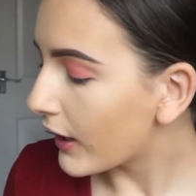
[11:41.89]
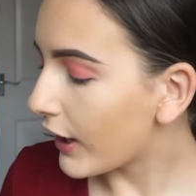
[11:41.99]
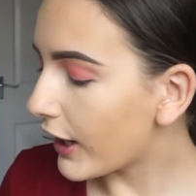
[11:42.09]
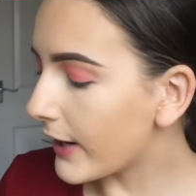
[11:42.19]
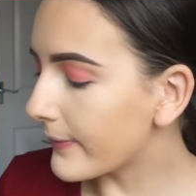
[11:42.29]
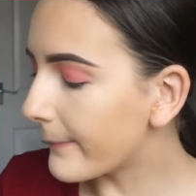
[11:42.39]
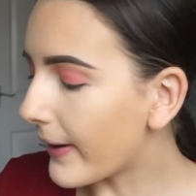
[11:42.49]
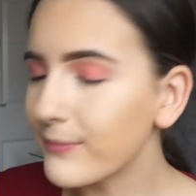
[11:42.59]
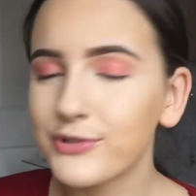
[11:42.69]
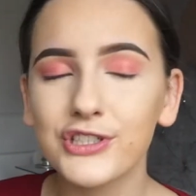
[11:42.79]
But
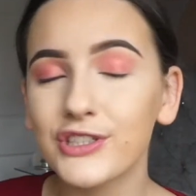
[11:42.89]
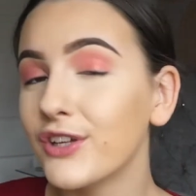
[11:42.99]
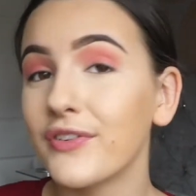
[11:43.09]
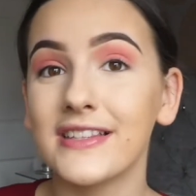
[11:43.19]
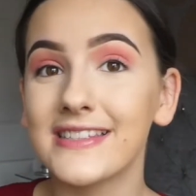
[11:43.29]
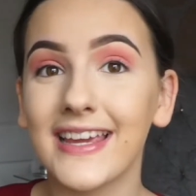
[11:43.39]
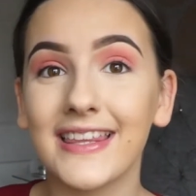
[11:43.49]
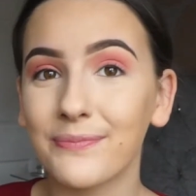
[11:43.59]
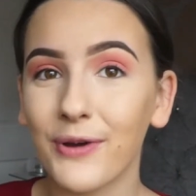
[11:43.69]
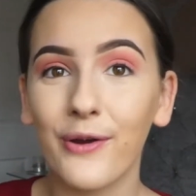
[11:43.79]
I'm just loving seeing
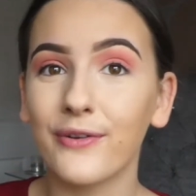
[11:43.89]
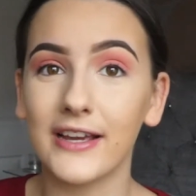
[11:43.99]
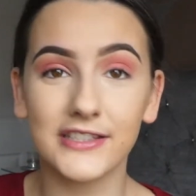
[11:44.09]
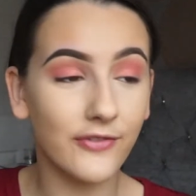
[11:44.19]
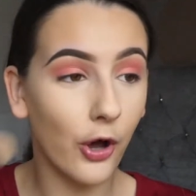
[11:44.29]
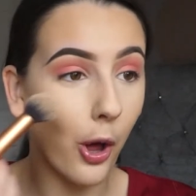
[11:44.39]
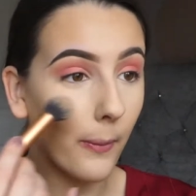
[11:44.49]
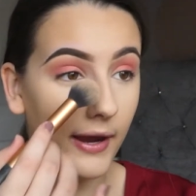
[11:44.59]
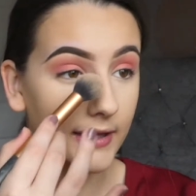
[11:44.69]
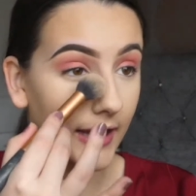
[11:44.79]
the progress of all
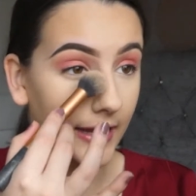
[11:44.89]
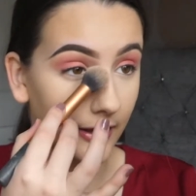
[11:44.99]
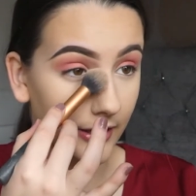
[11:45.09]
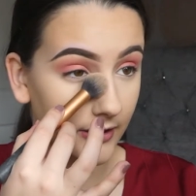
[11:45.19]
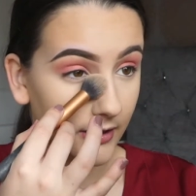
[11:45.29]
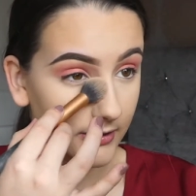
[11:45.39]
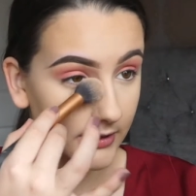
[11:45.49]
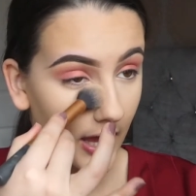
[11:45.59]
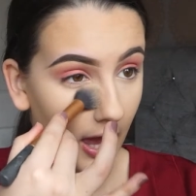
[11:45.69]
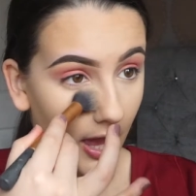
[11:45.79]
my clients.
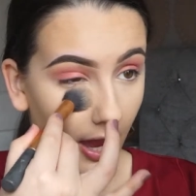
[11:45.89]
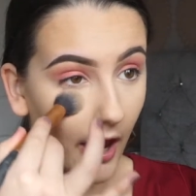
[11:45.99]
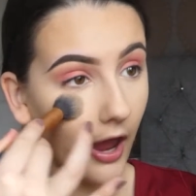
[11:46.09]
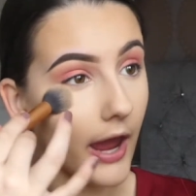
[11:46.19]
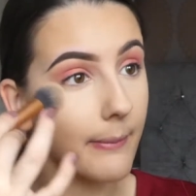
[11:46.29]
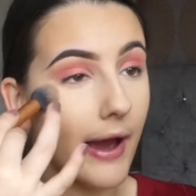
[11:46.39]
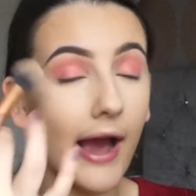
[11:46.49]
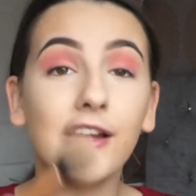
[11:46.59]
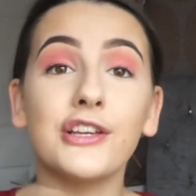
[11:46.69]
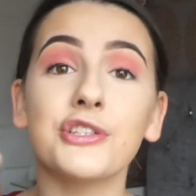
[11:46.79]

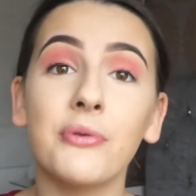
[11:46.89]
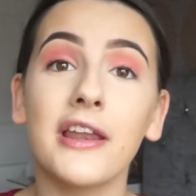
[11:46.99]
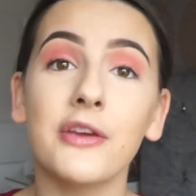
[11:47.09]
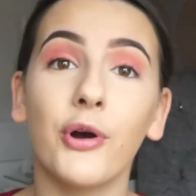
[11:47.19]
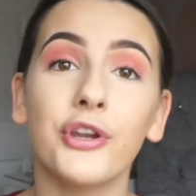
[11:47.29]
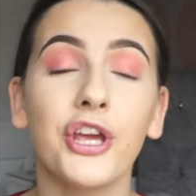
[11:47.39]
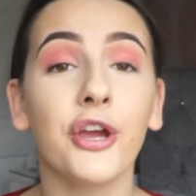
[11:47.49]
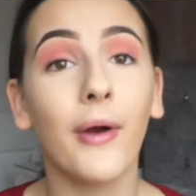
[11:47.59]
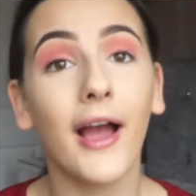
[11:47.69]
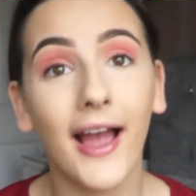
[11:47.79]
To anyone
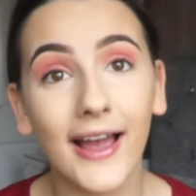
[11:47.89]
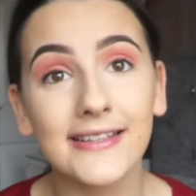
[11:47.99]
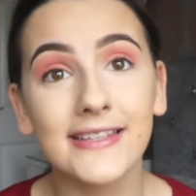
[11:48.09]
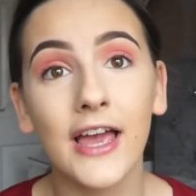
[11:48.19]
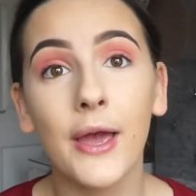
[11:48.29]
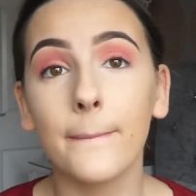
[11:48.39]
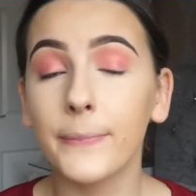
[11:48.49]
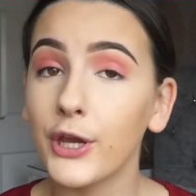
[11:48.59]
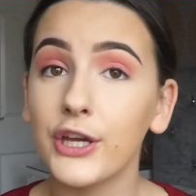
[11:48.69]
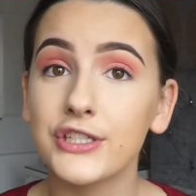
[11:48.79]
who has
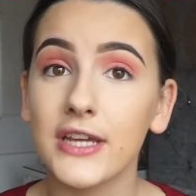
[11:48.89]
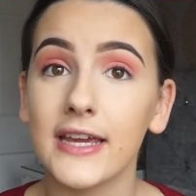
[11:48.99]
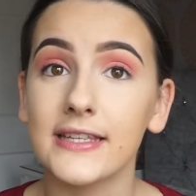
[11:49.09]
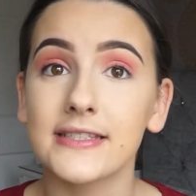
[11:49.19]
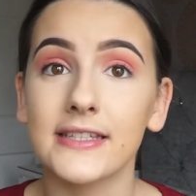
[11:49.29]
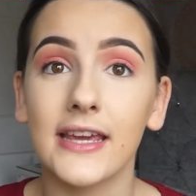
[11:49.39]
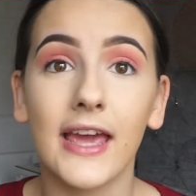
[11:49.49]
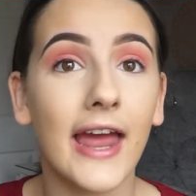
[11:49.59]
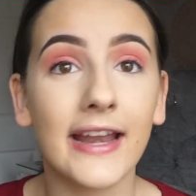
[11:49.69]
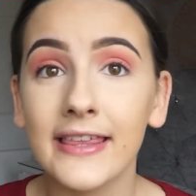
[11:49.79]
purchased
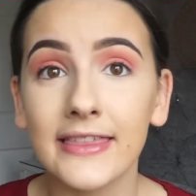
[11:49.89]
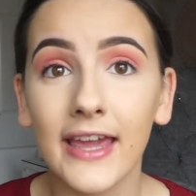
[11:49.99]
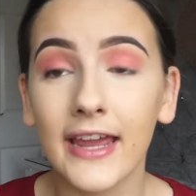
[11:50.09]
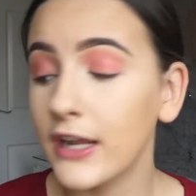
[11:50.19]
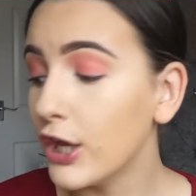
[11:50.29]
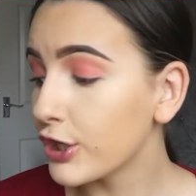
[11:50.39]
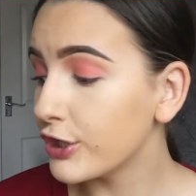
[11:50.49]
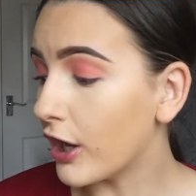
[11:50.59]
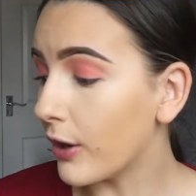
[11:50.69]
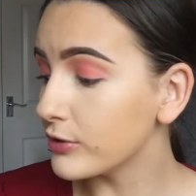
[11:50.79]
anything, you
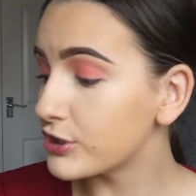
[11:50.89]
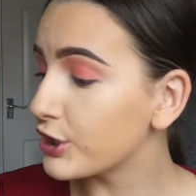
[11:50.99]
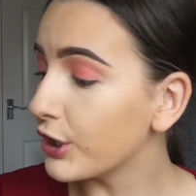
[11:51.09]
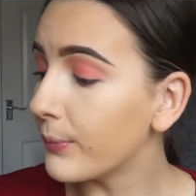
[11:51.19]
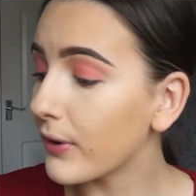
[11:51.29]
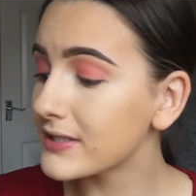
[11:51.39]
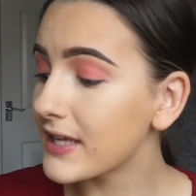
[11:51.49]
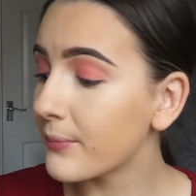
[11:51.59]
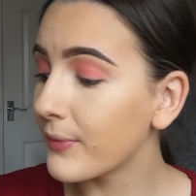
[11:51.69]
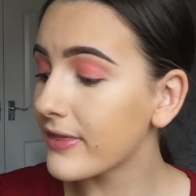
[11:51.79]
know, still booked
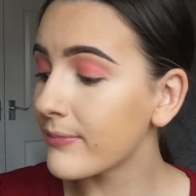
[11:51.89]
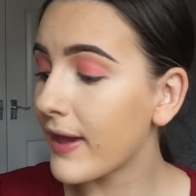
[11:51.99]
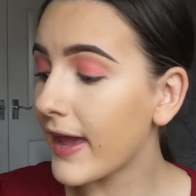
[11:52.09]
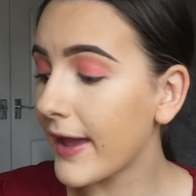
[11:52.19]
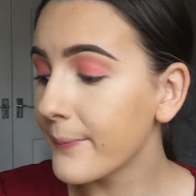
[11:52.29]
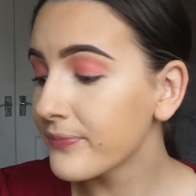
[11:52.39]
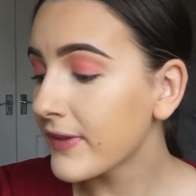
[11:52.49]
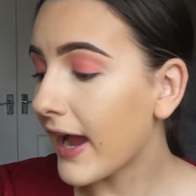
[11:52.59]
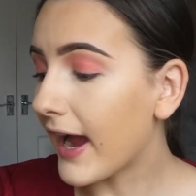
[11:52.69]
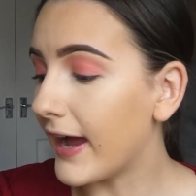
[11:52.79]
in with me
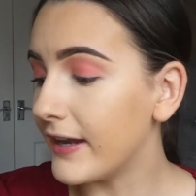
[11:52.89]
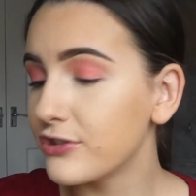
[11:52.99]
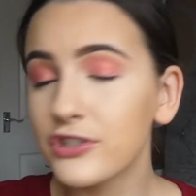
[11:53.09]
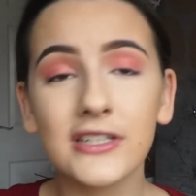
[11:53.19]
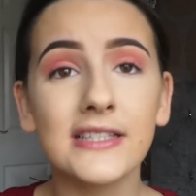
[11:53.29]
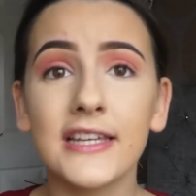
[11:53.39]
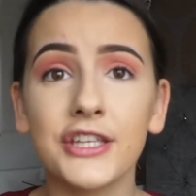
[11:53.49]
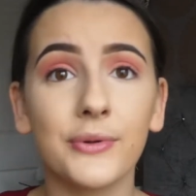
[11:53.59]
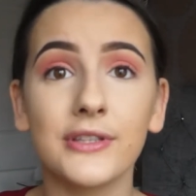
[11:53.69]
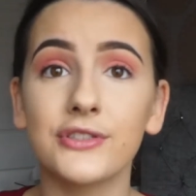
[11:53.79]
and just
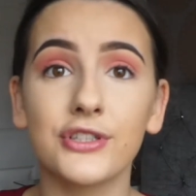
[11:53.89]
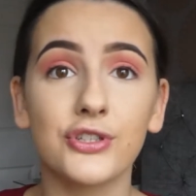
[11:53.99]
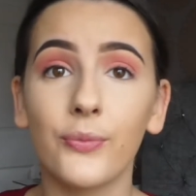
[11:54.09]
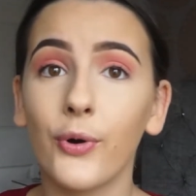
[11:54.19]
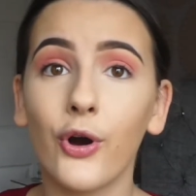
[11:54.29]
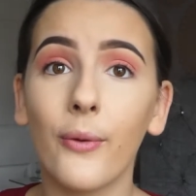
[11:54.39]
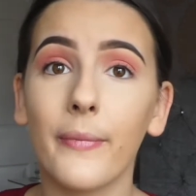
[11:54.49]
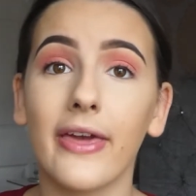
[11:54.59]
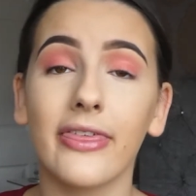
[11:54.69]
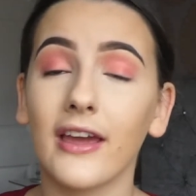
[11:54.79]
continuing to support
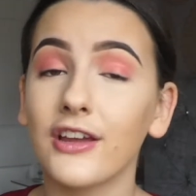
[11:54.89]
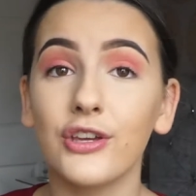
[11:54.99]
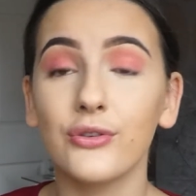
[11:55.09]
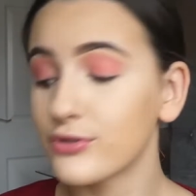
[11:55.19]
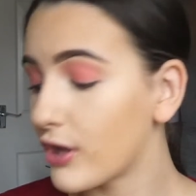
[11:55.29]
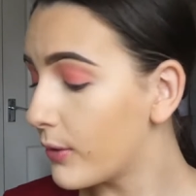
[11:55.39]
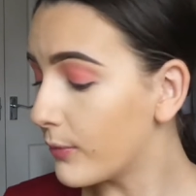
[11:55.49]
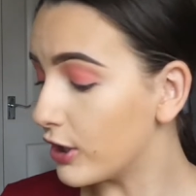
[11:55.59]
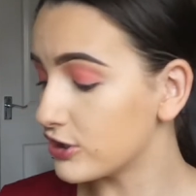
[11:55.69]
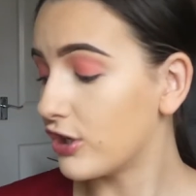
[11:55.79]
me, thank you so
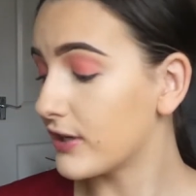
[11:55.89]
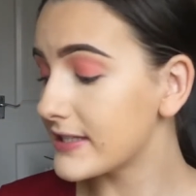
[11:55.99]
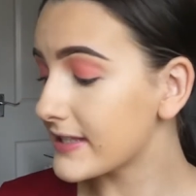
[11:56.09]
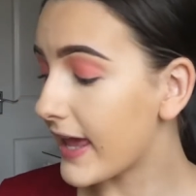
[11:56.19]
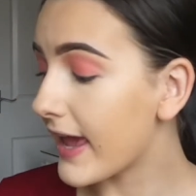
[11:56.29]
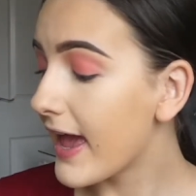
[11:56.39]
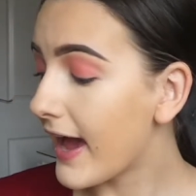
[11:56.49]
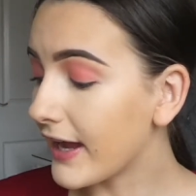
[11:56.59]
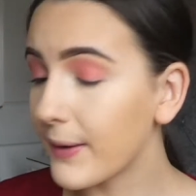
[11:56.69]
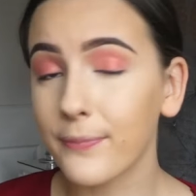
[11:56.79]
much. Honestly,
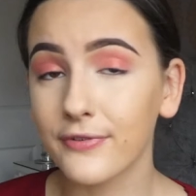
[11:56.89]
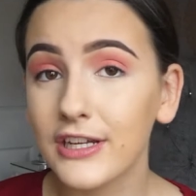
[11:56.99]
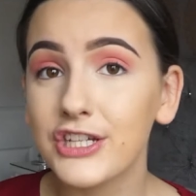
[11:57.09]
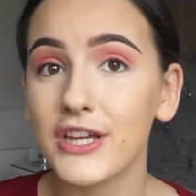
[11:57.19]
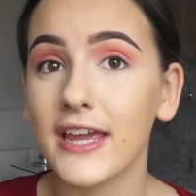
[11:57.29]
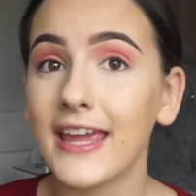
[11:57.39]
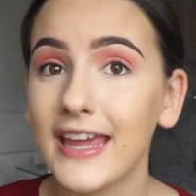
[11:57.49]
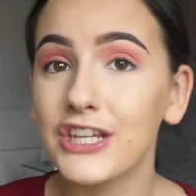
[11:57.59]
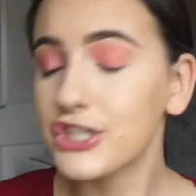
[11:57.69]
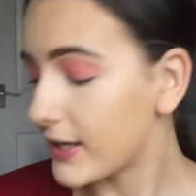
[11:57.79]
I appreciate
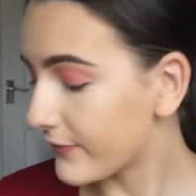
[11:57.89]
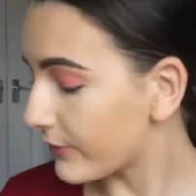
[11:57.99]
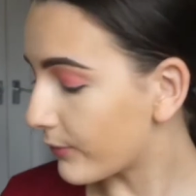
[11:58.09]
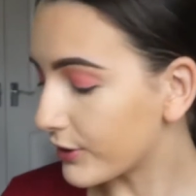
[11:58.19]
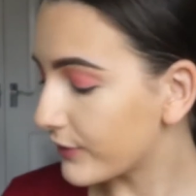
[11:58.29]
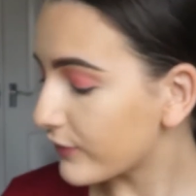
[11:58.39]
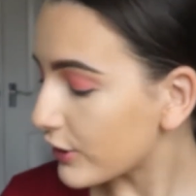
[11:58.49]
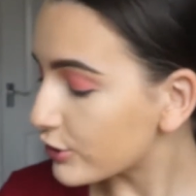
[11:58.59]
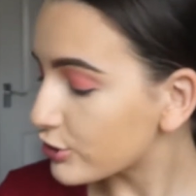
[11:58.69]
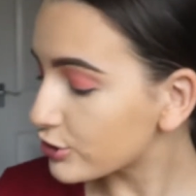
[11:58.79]
each and every one of
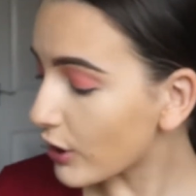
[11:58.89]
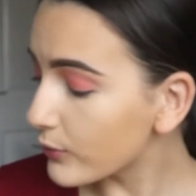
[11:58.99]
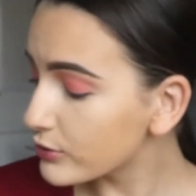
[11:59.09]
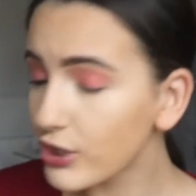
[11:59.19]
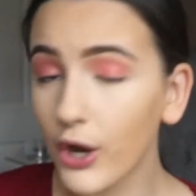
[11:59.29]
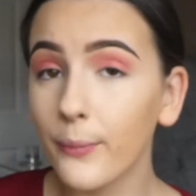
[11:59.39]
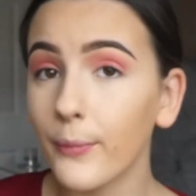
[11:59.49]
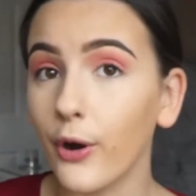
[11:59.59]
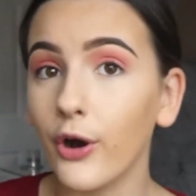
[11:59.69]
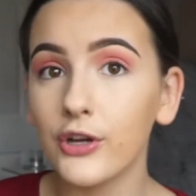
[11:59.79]
you so, so
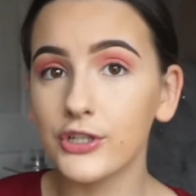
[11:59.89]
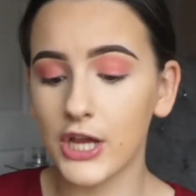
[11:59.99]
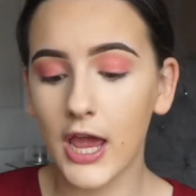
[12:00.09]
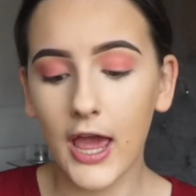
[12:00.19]
much.